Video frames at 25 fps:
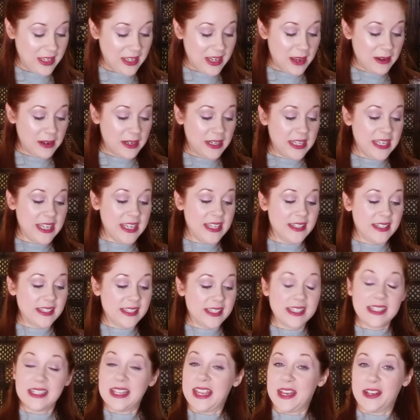I'm going to eat
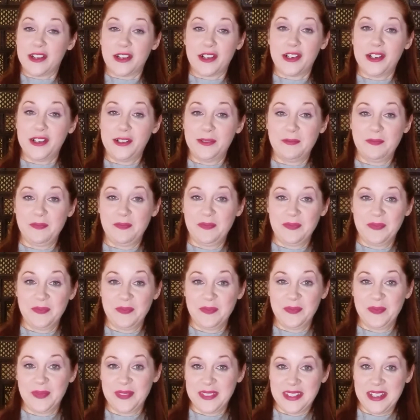this later.
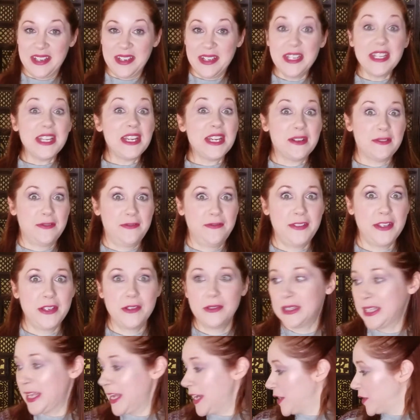I'm going to eat a
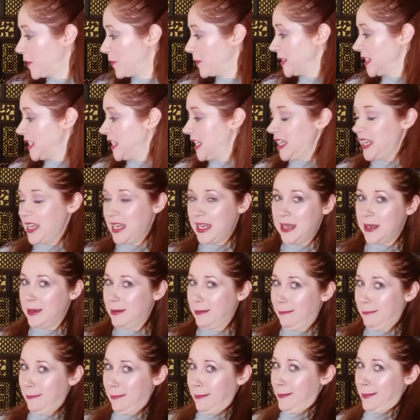few later with tea.
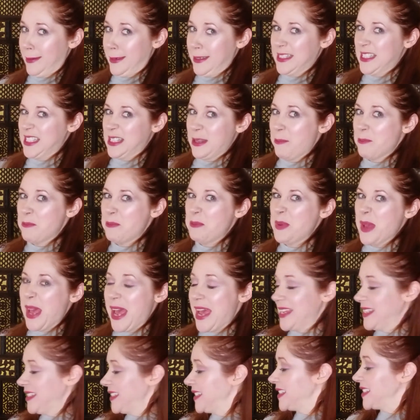It's the
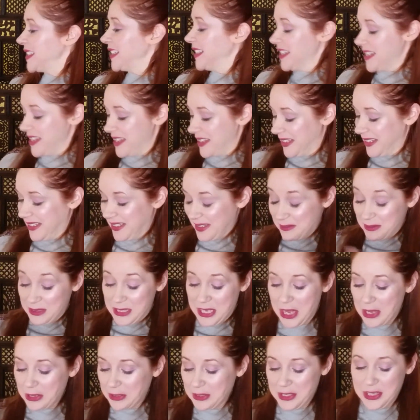best. I'm
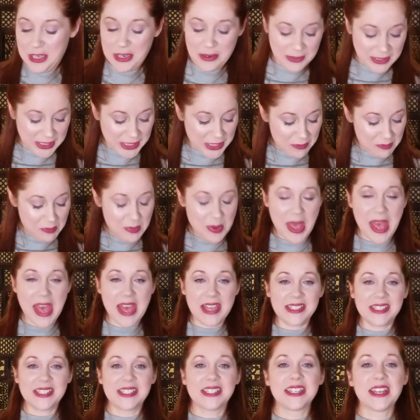telling you, it's the
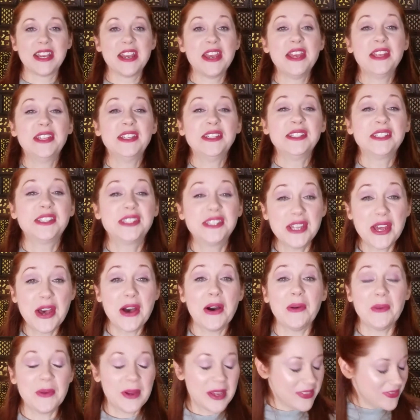best.
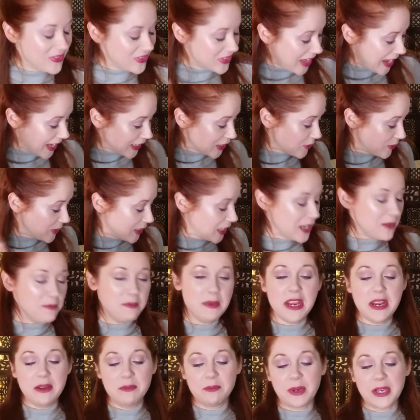So that's what they
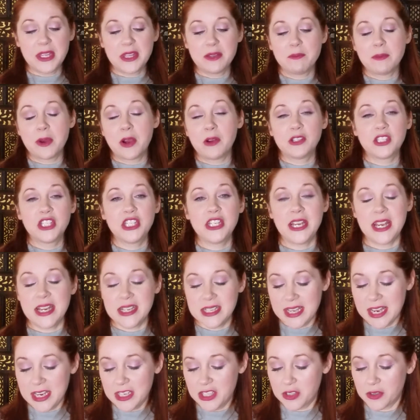mean by the mochi, in
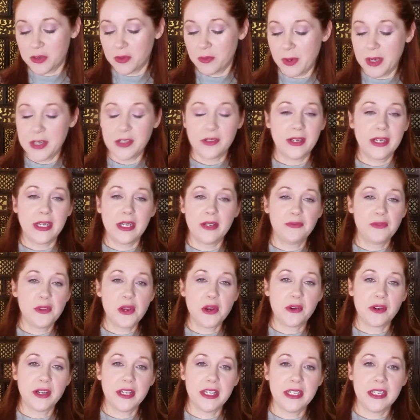case you're wondering. And if
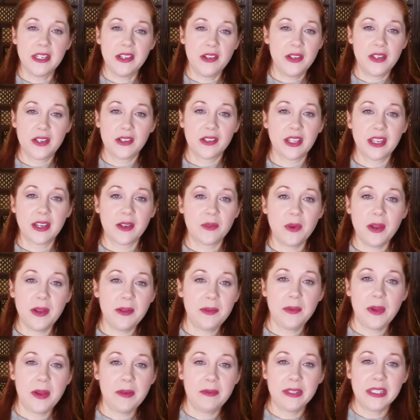you already knew, you're like,
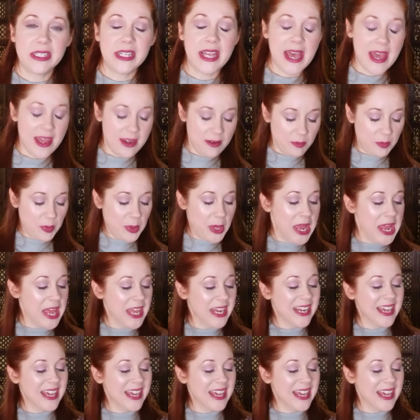what was that? But